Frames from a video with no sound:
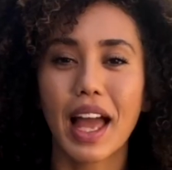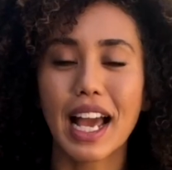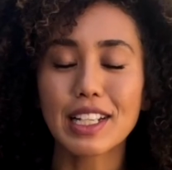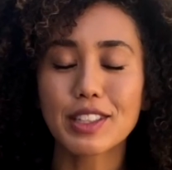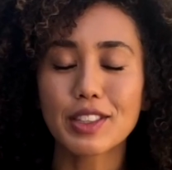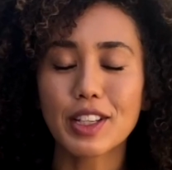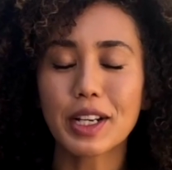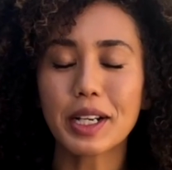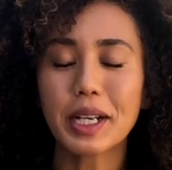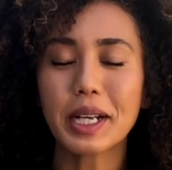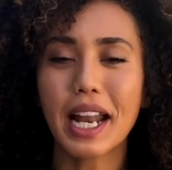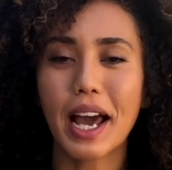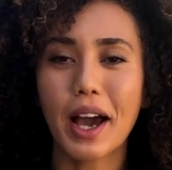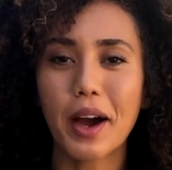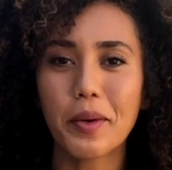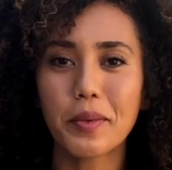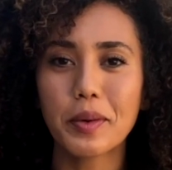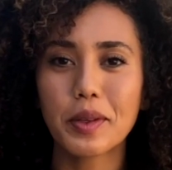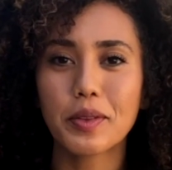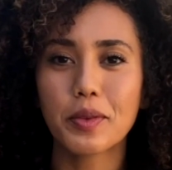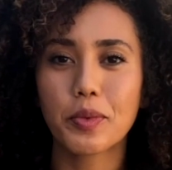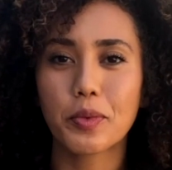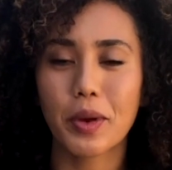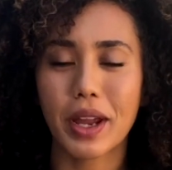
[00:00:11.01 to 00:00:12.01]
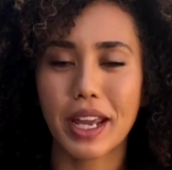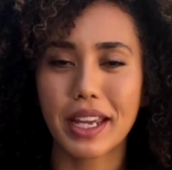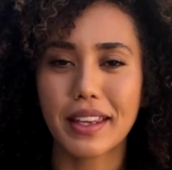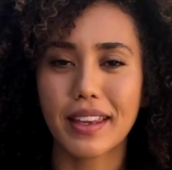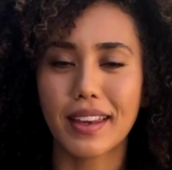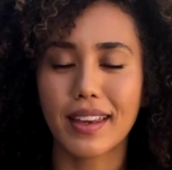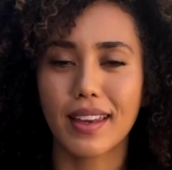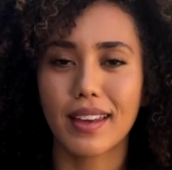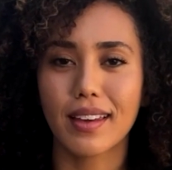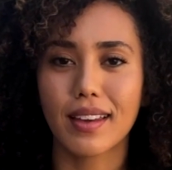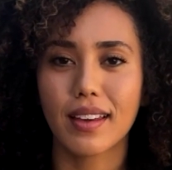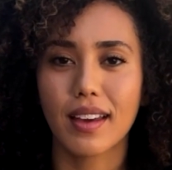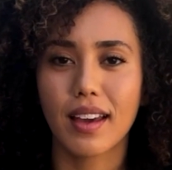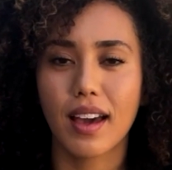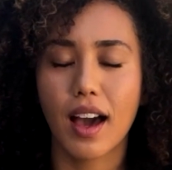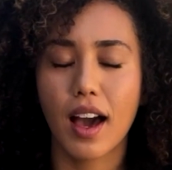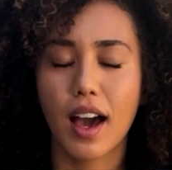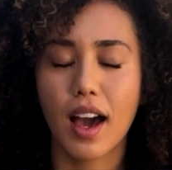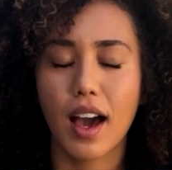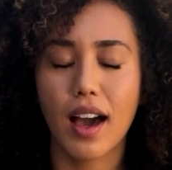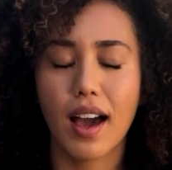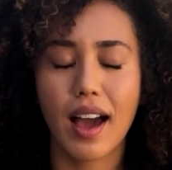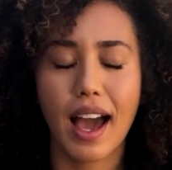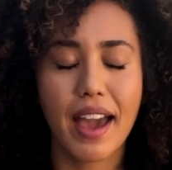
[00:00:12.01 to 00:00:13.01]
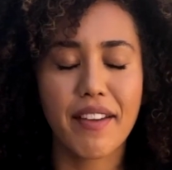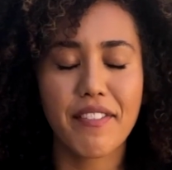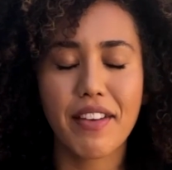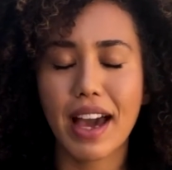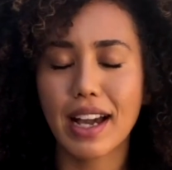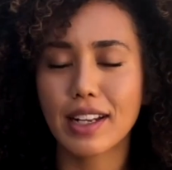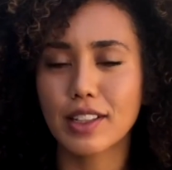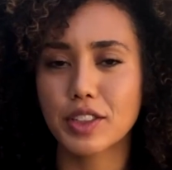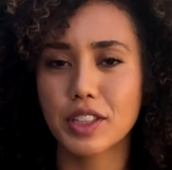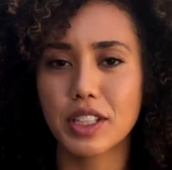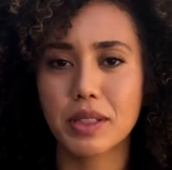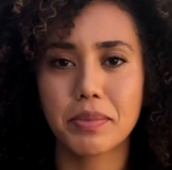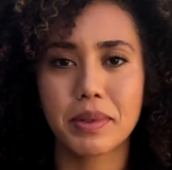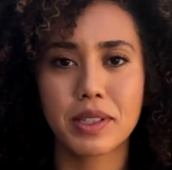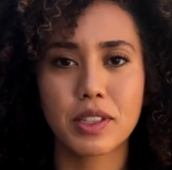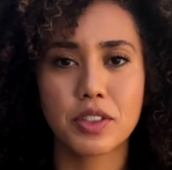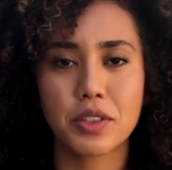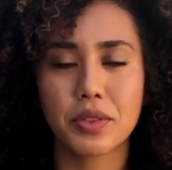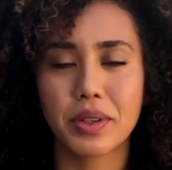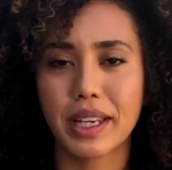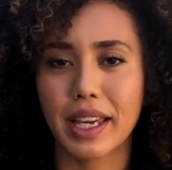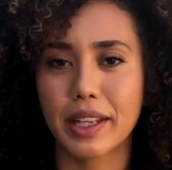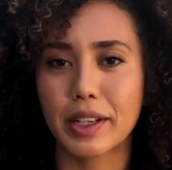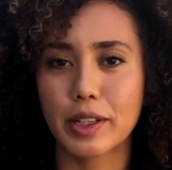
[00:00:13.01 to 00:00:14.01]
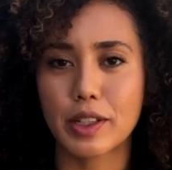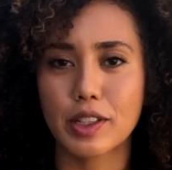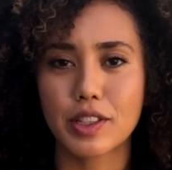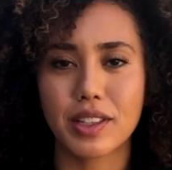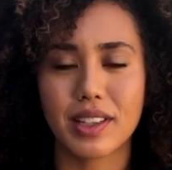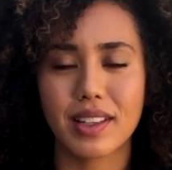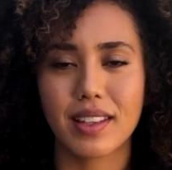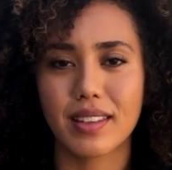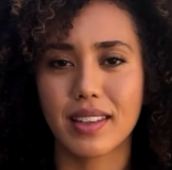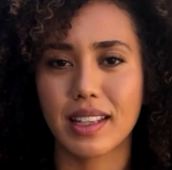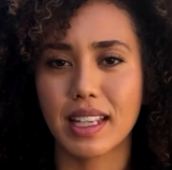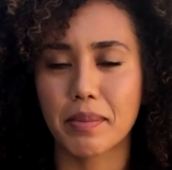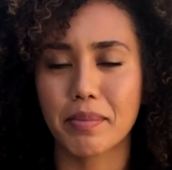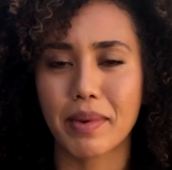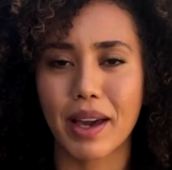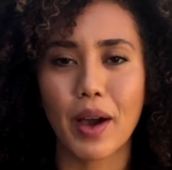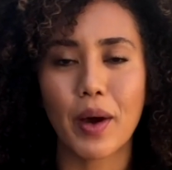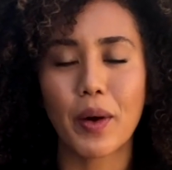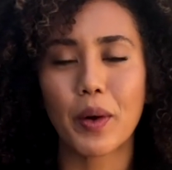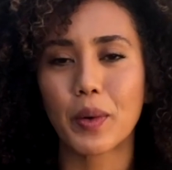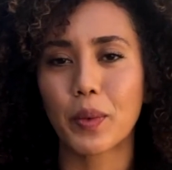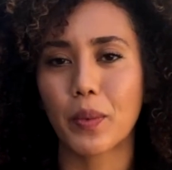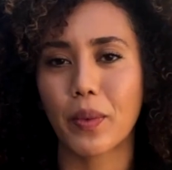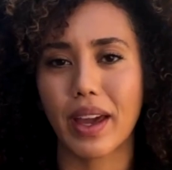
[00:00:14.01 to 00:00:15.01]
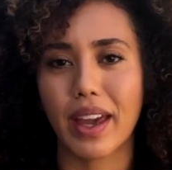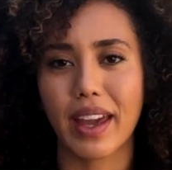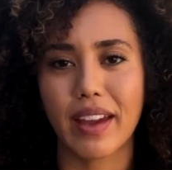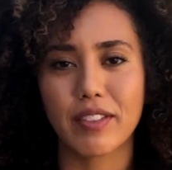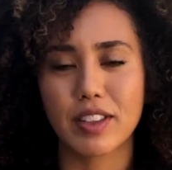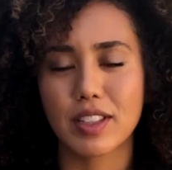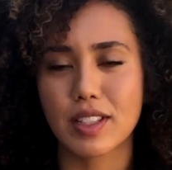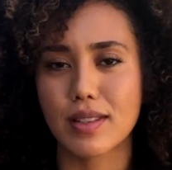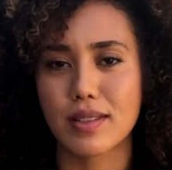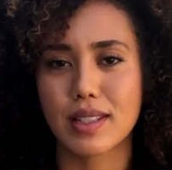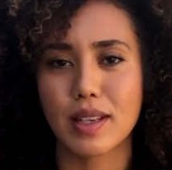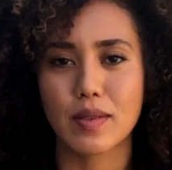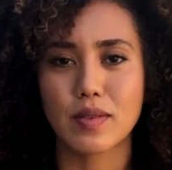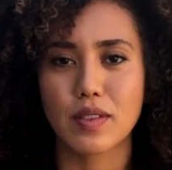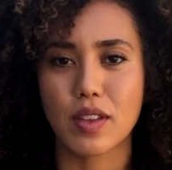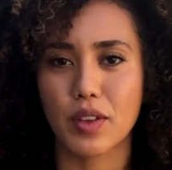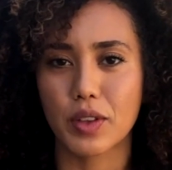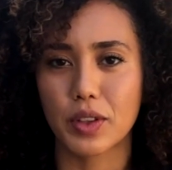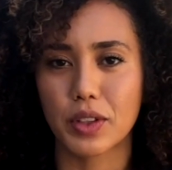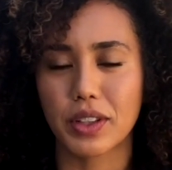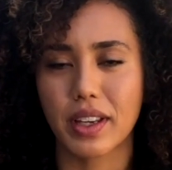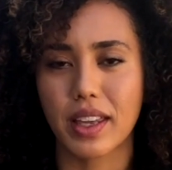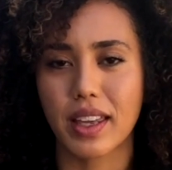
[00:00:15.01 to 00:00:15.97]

I started out with Reiki. Uh, I've actually been doing energy healing in my own way ever since I was a little